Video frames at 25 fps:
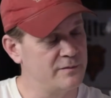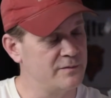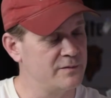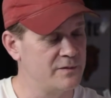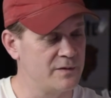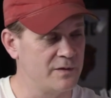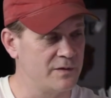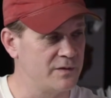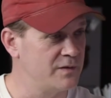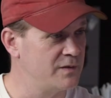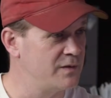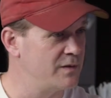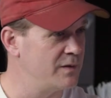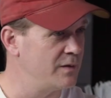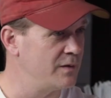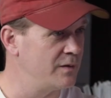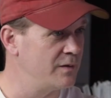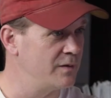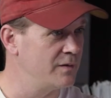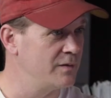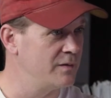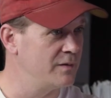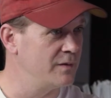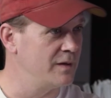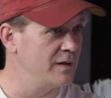just
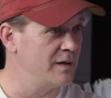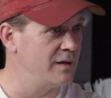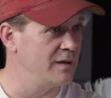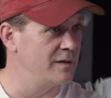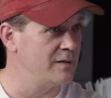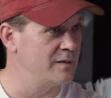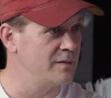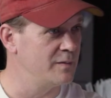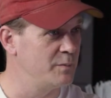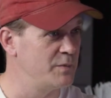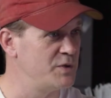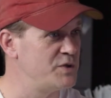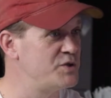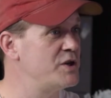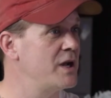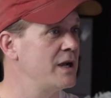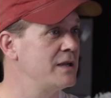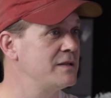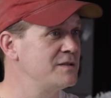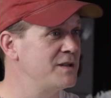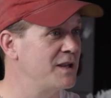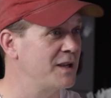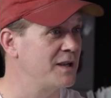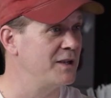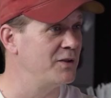they're
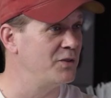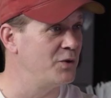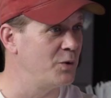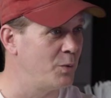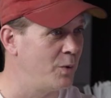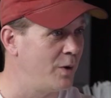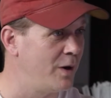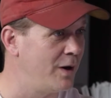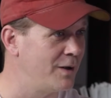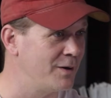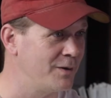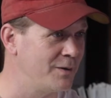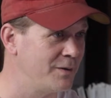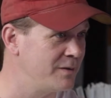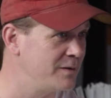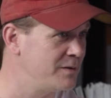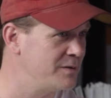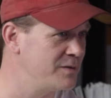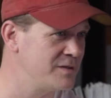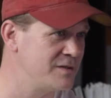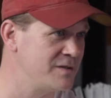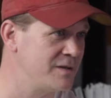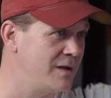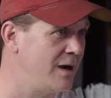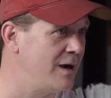majestic in the water.
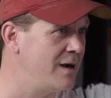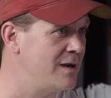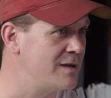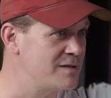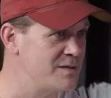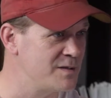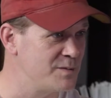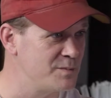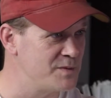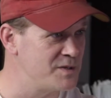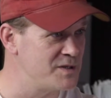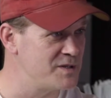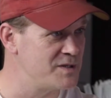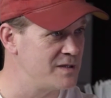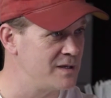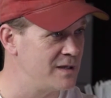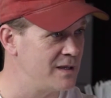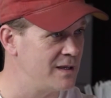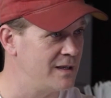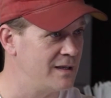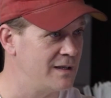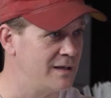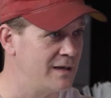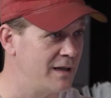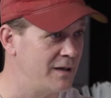They're just awesome to
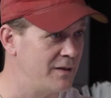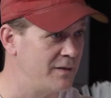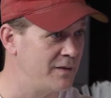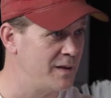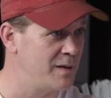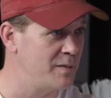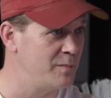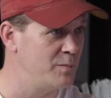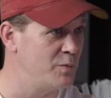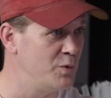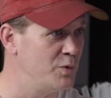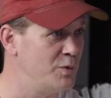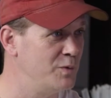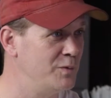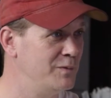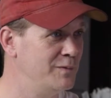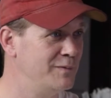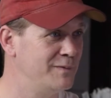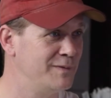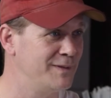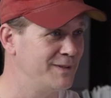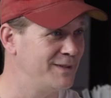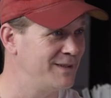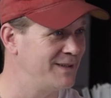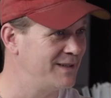see and how they
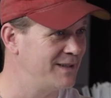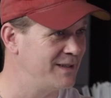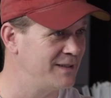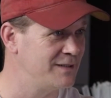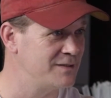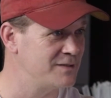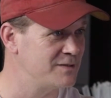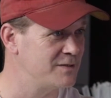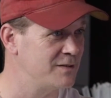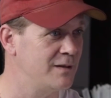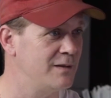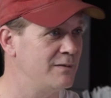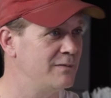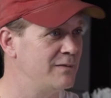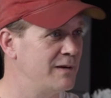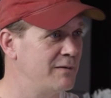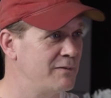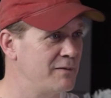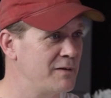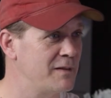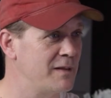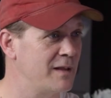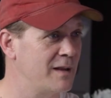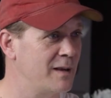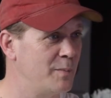move, and I just love
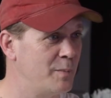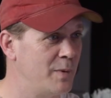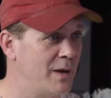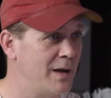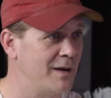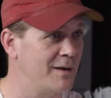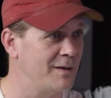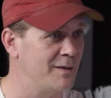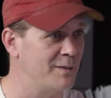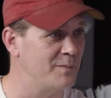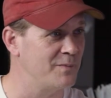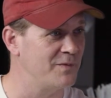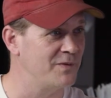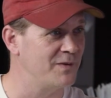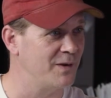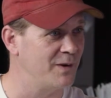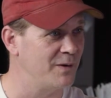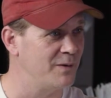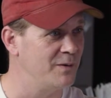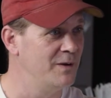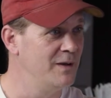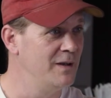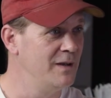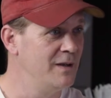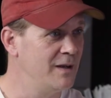everything about them.
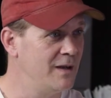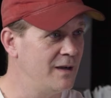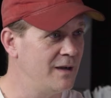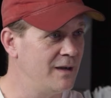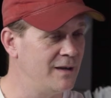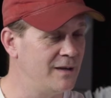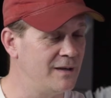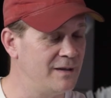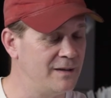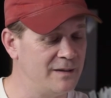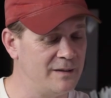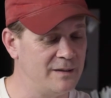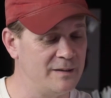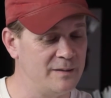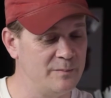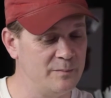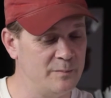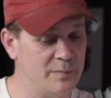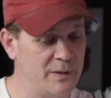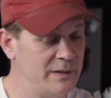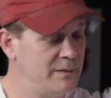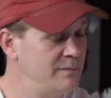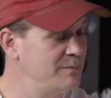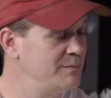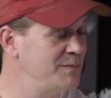So,
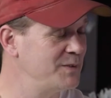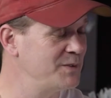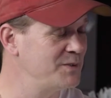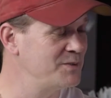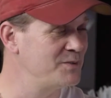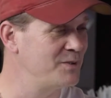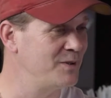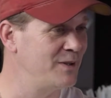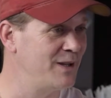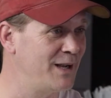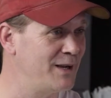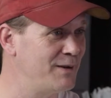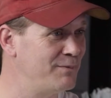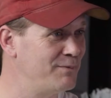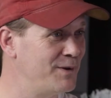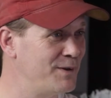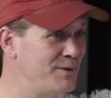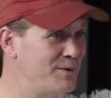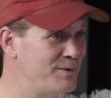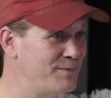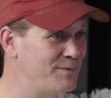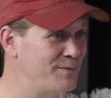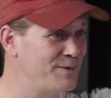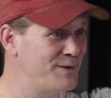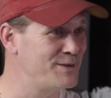but there's a lot of
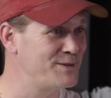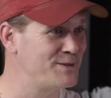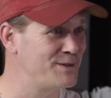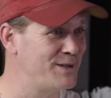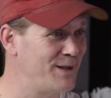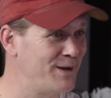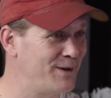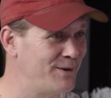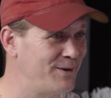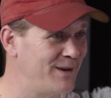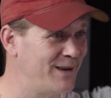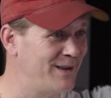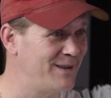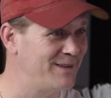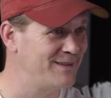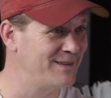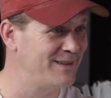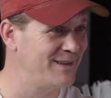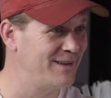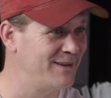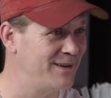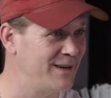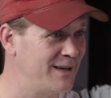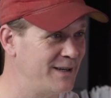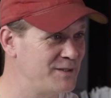other fish that are out
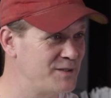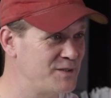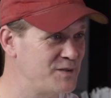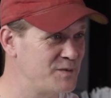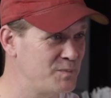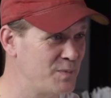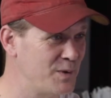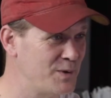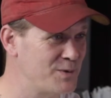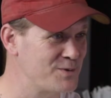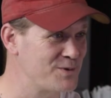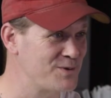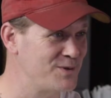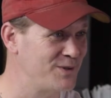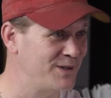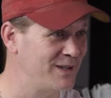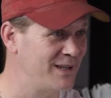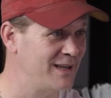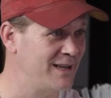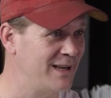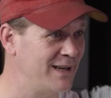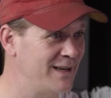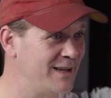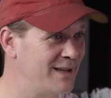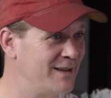there. I just
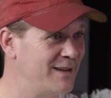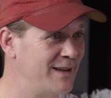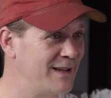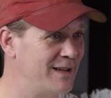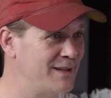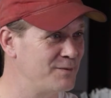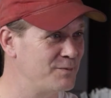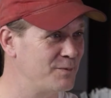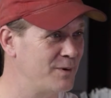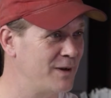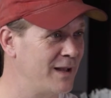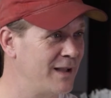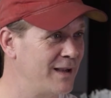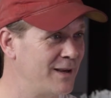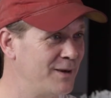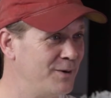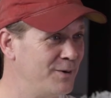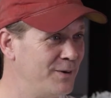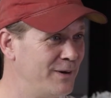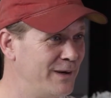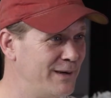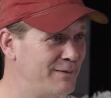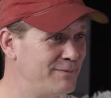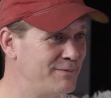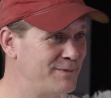personally kind of that's what I
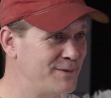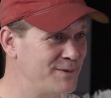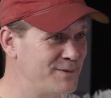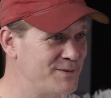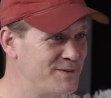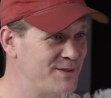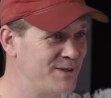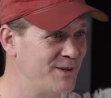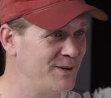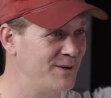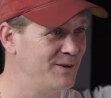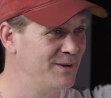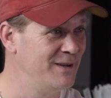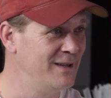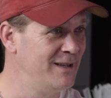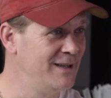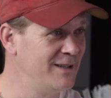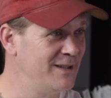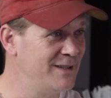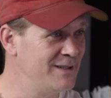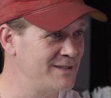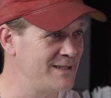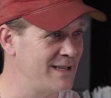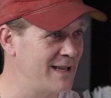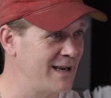go after. So,
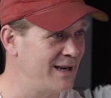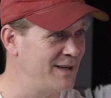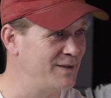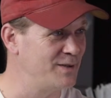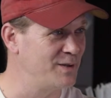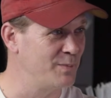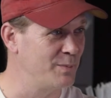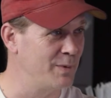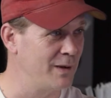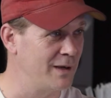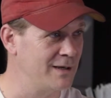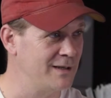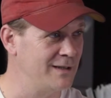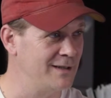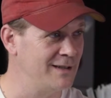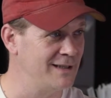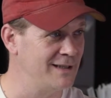is that on your bucket